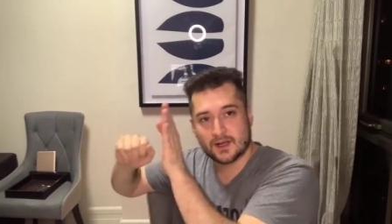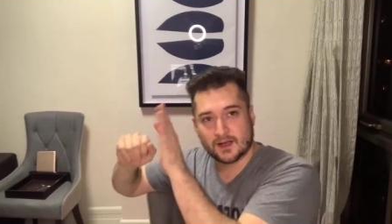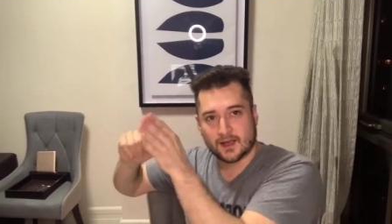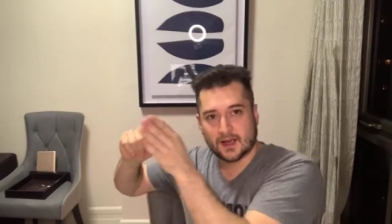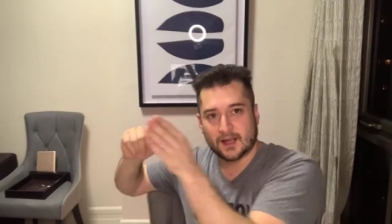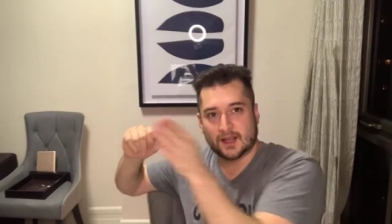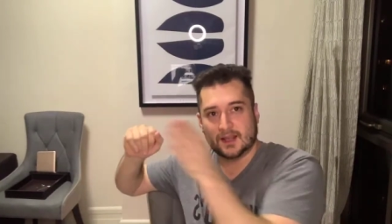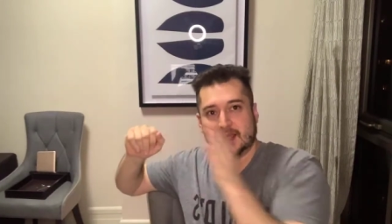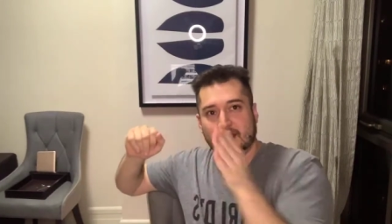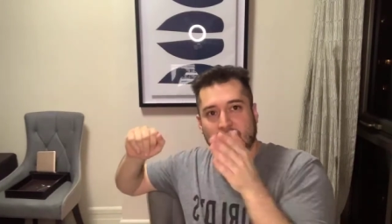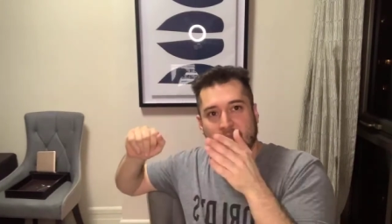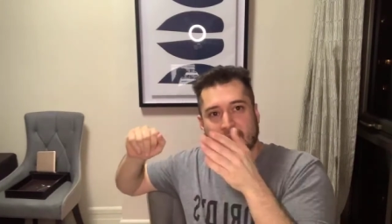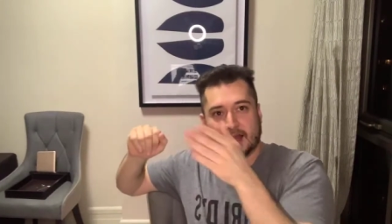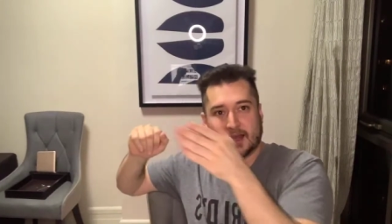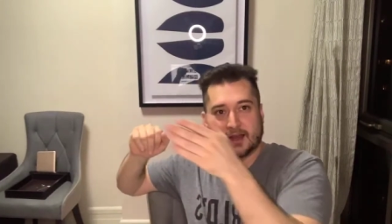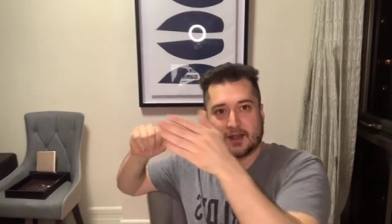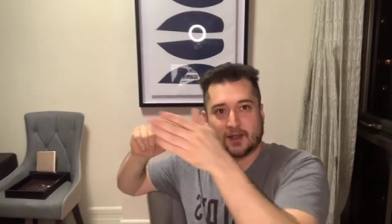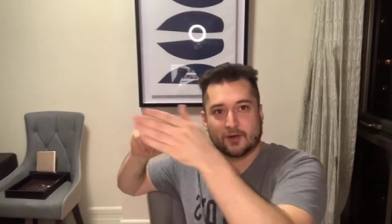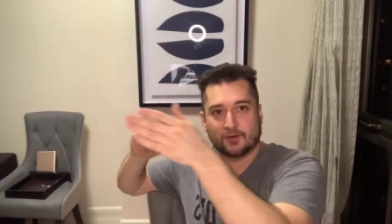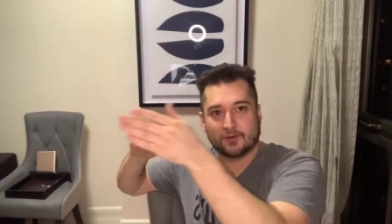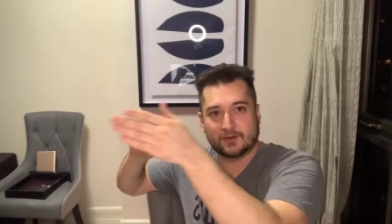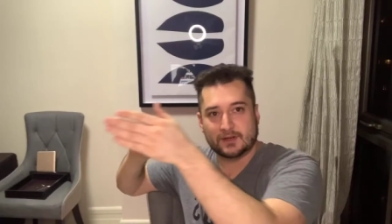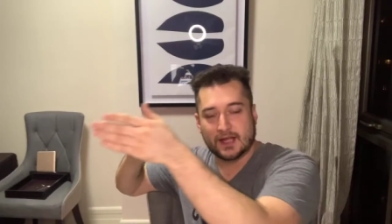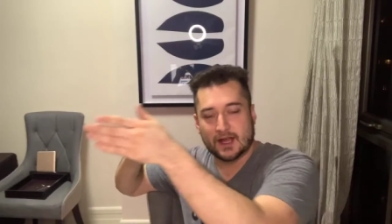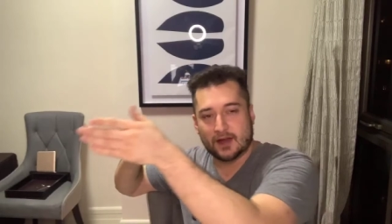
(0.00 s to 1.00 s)
and they kind of
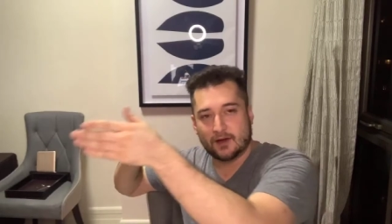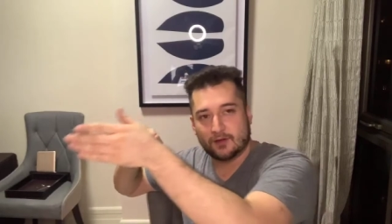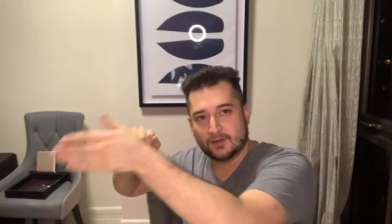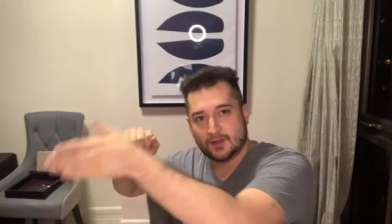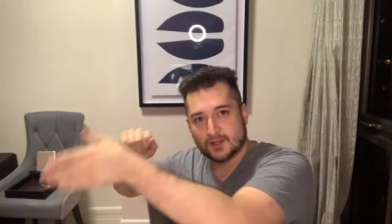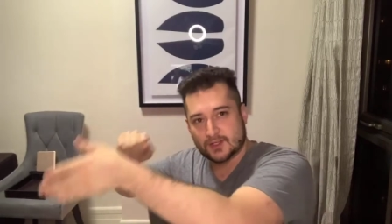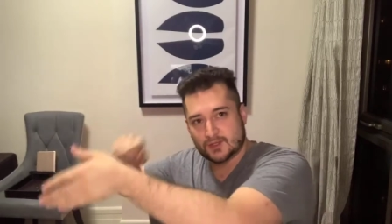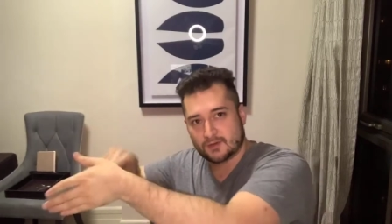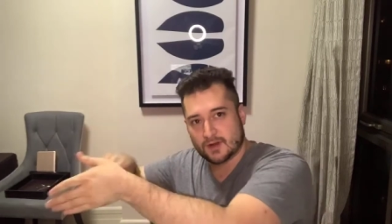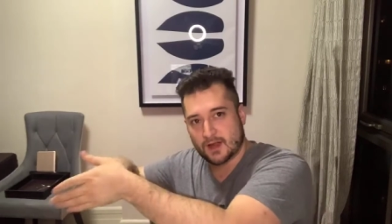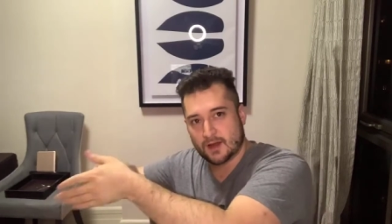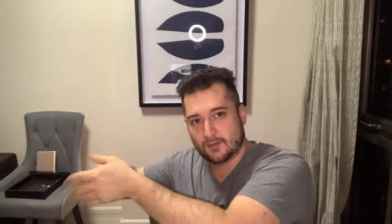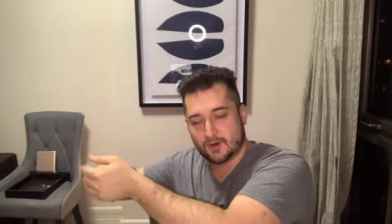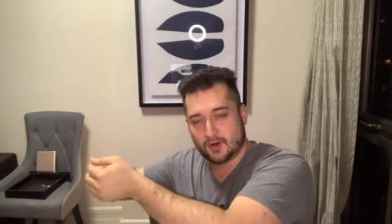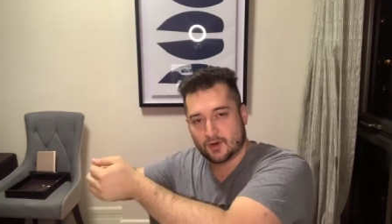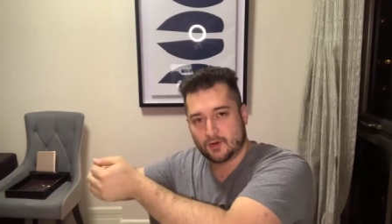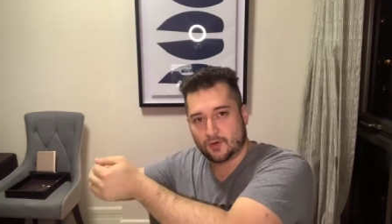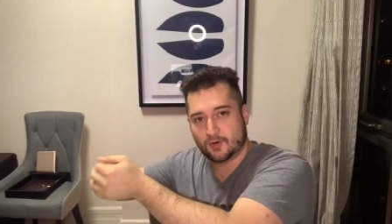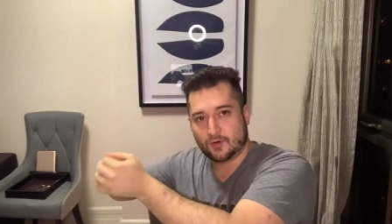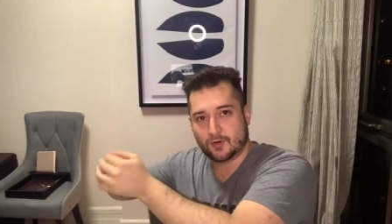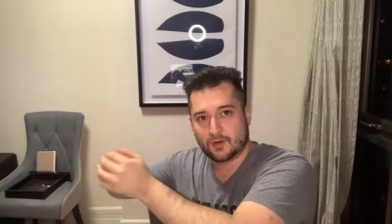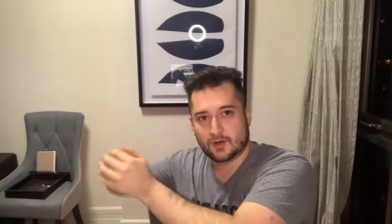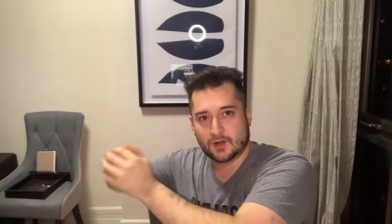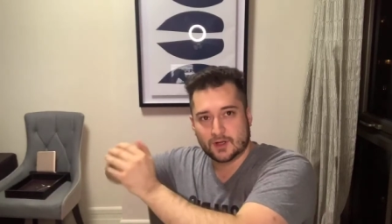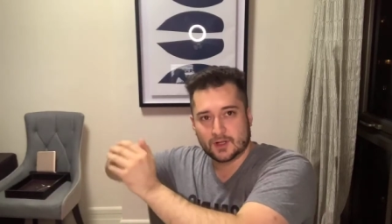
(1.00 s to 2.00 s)
go down this rabbit
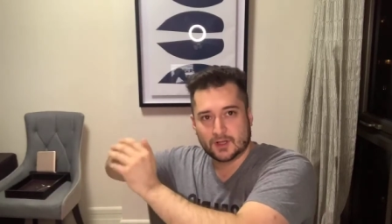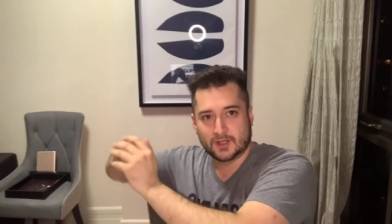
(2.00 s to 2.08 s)
hole.